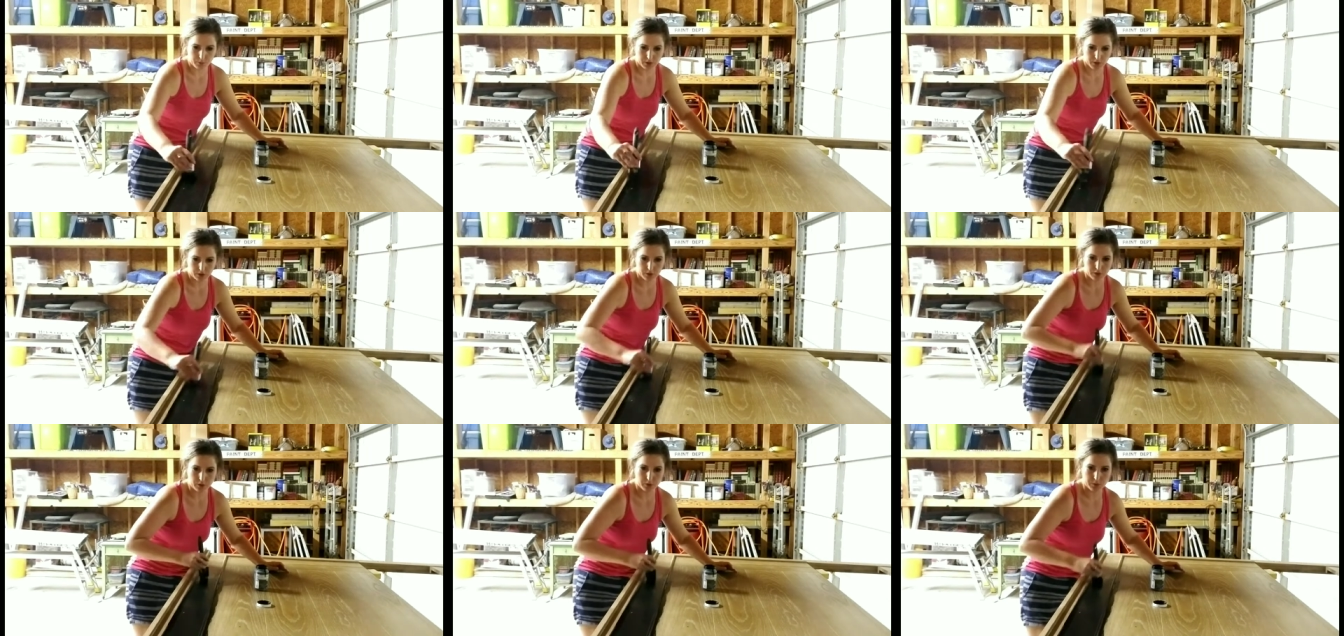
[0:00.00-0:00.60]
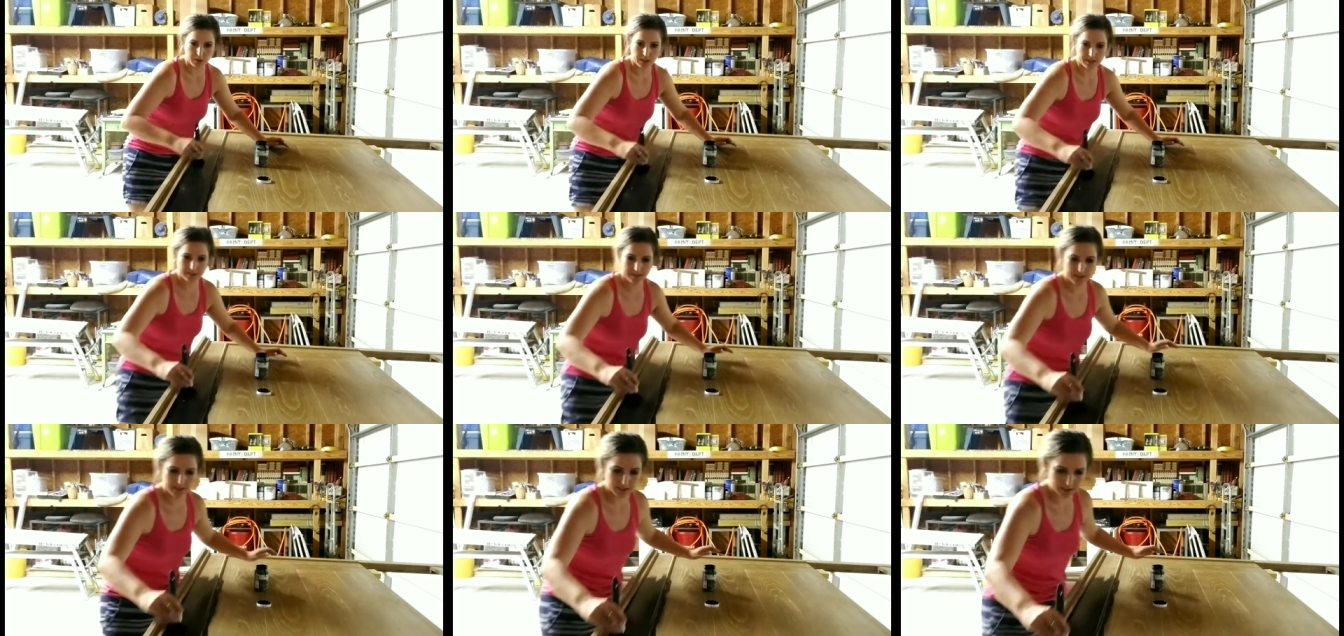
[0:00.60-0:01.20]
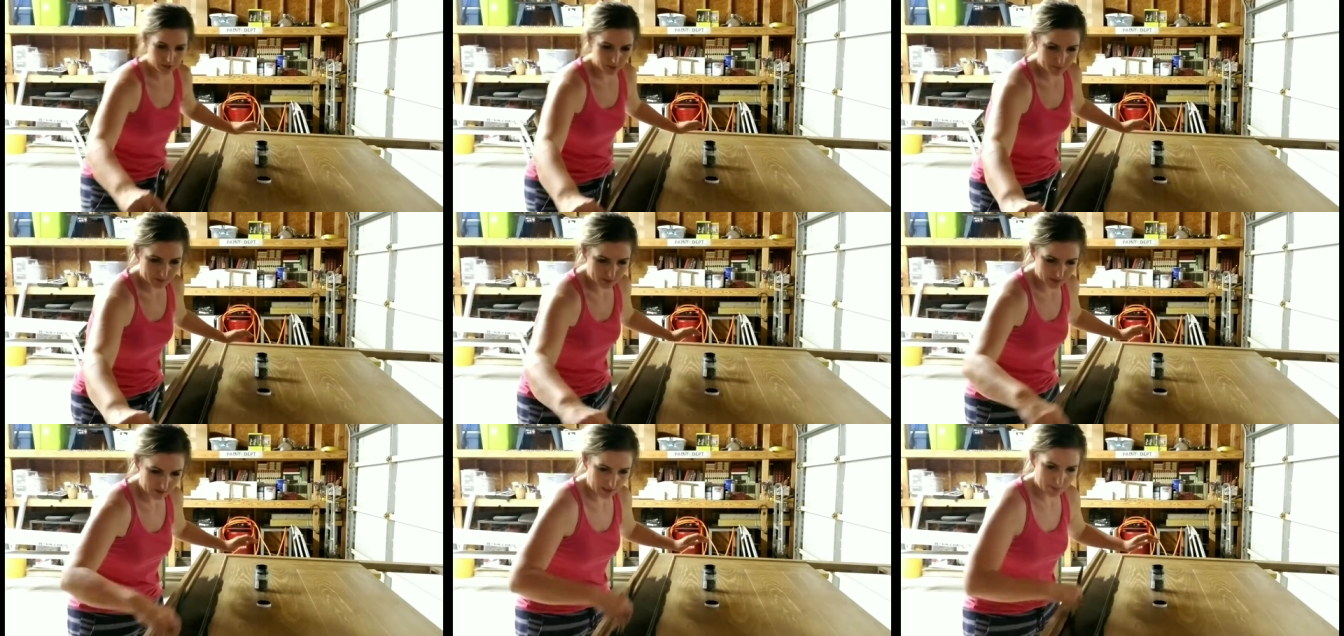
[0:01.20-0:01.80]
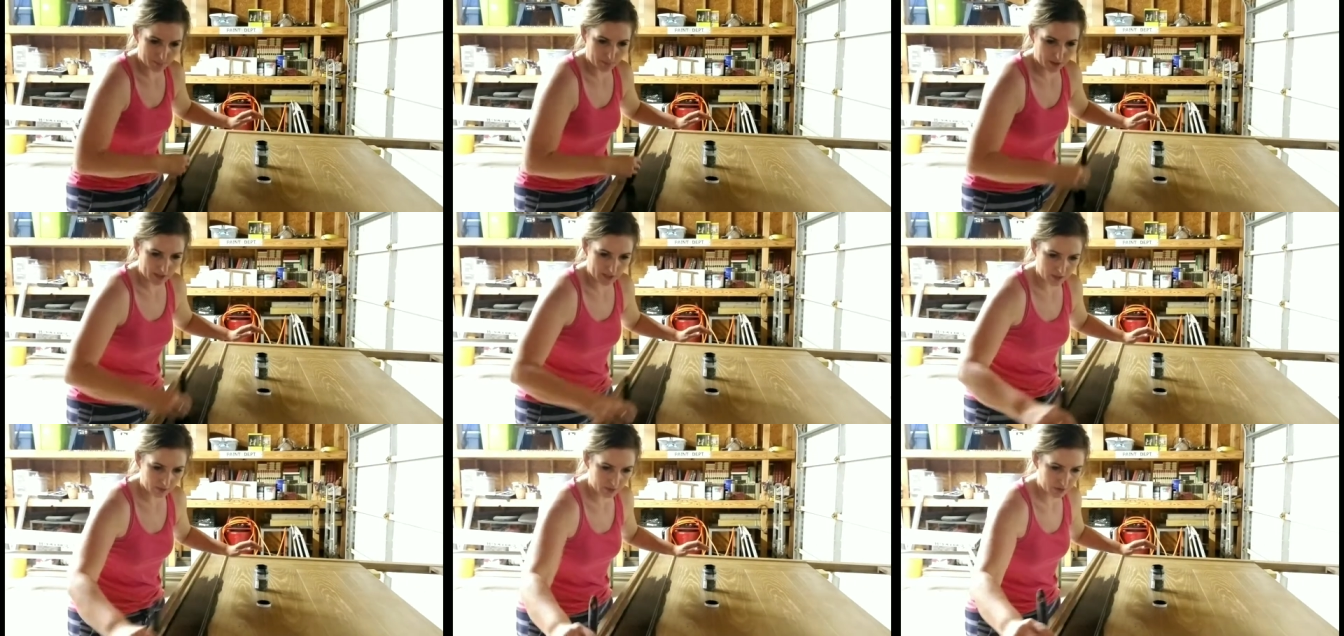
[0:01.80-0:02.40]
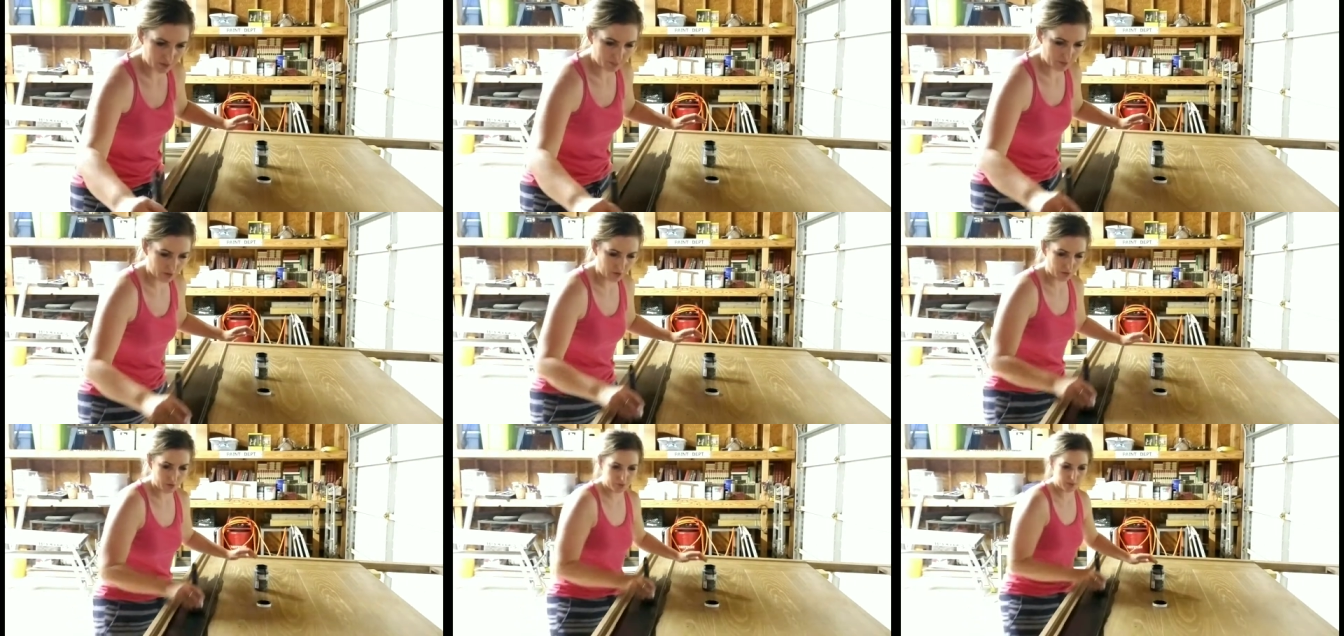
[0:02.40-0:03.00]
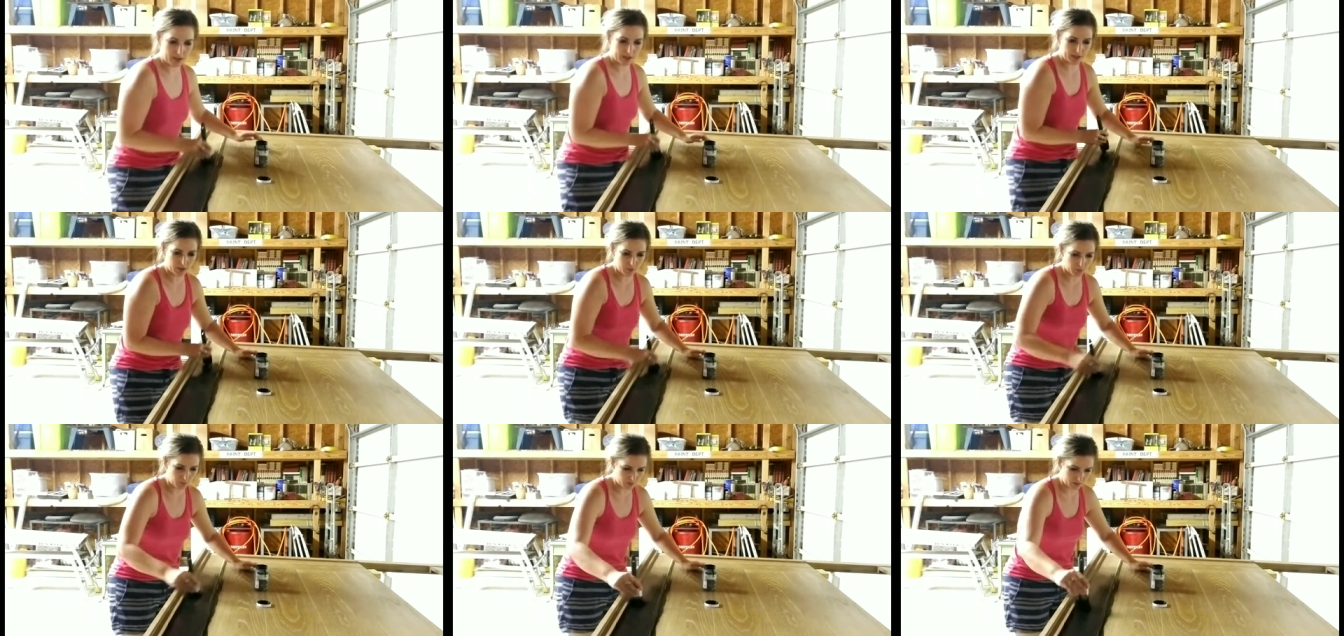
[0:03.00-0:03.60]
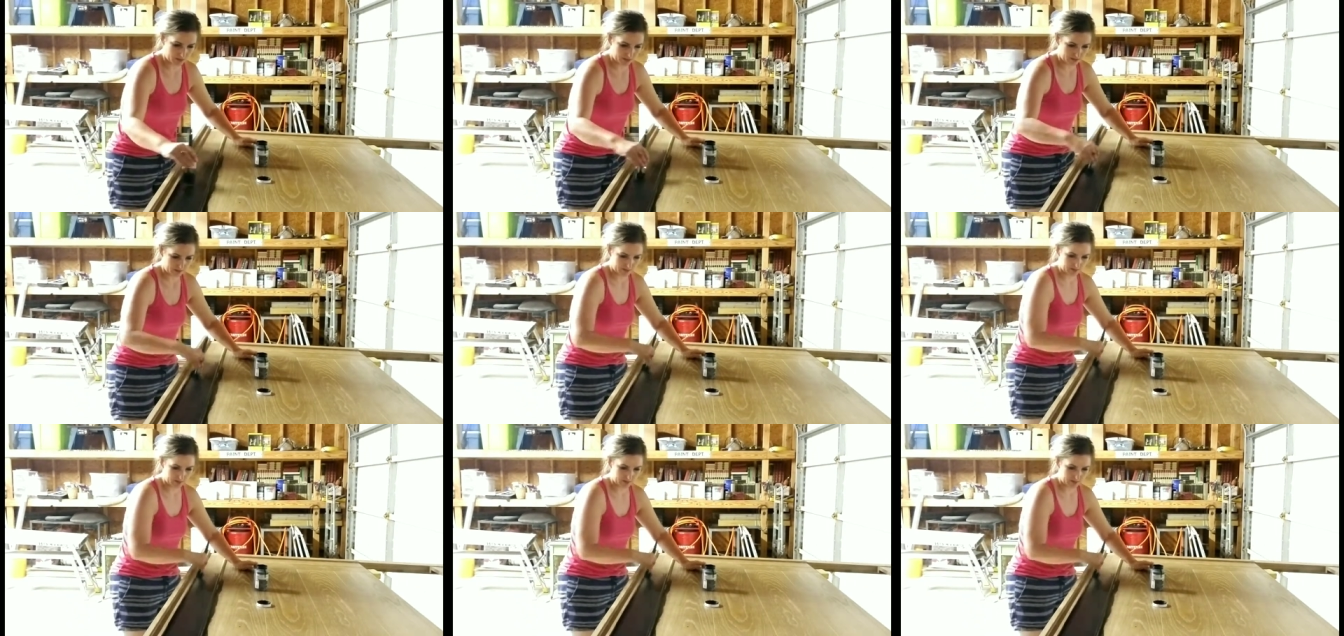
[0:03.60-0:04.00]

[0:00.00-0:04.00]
one coat. I see a little bit of that brown coming through like I wanted.